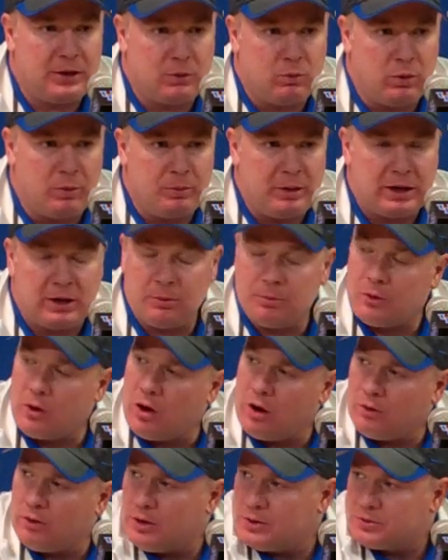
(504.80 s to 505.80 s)
we're making
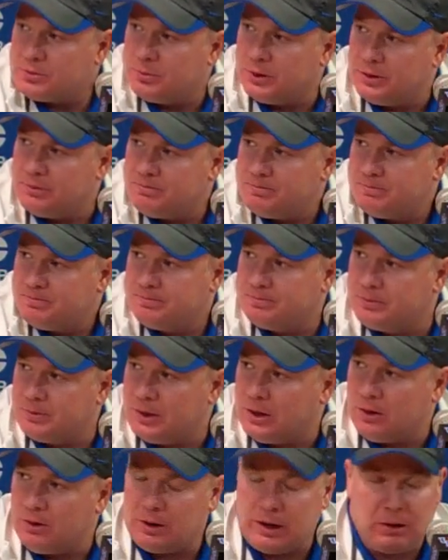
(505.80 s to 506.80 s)
progress, but
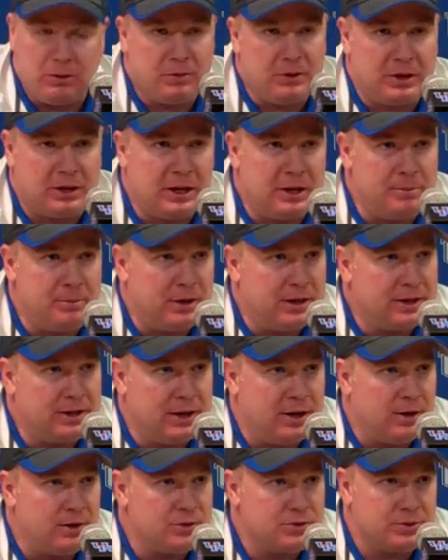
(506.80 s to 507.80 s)
you know, I don't think anybody
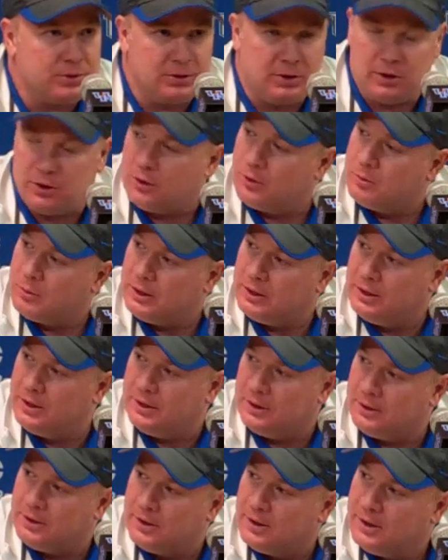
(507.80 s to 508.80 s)
cares. You know what
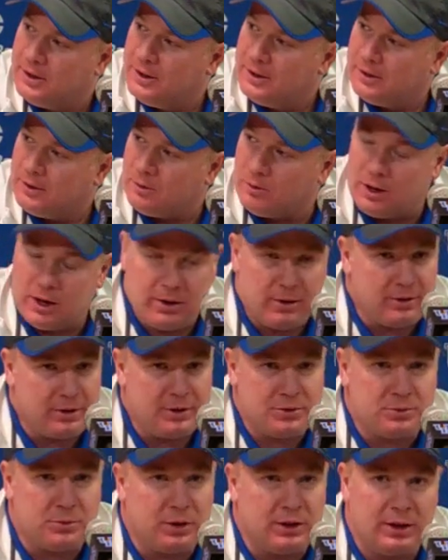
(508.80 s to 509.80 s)
I mean? The record
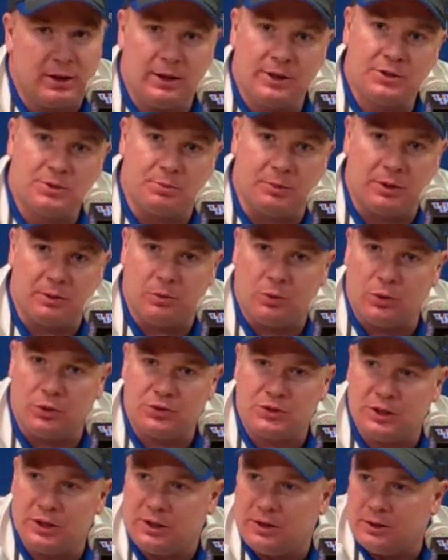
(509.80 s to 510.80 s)
is what it is, but we'll
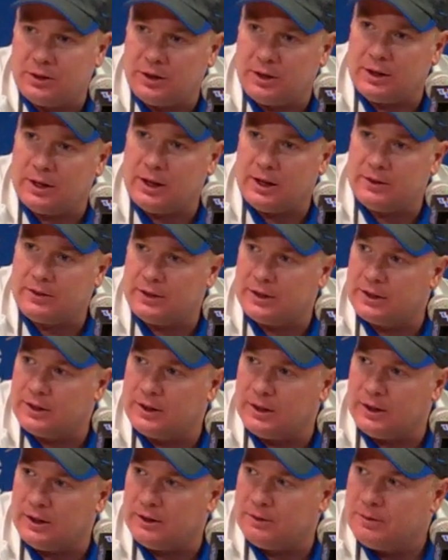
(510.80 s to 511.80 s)
see. I think
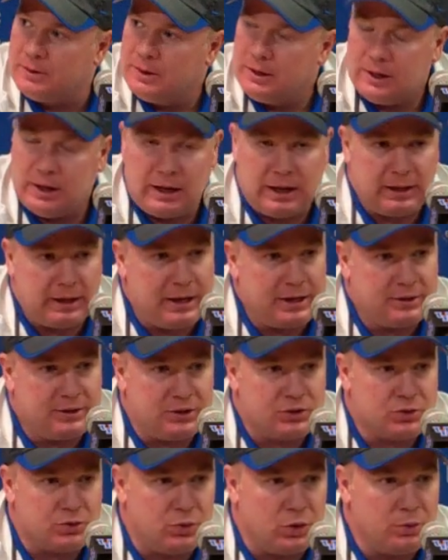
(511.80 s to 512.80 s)
I like
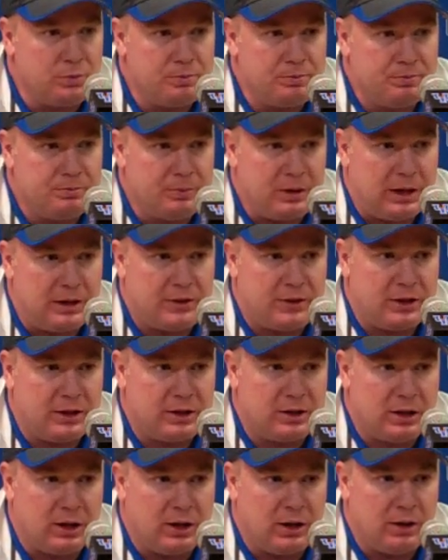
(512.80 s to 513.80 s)
this group. I
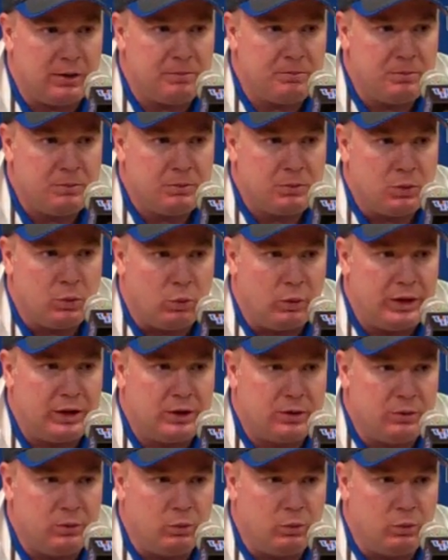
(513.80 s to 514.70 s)
think we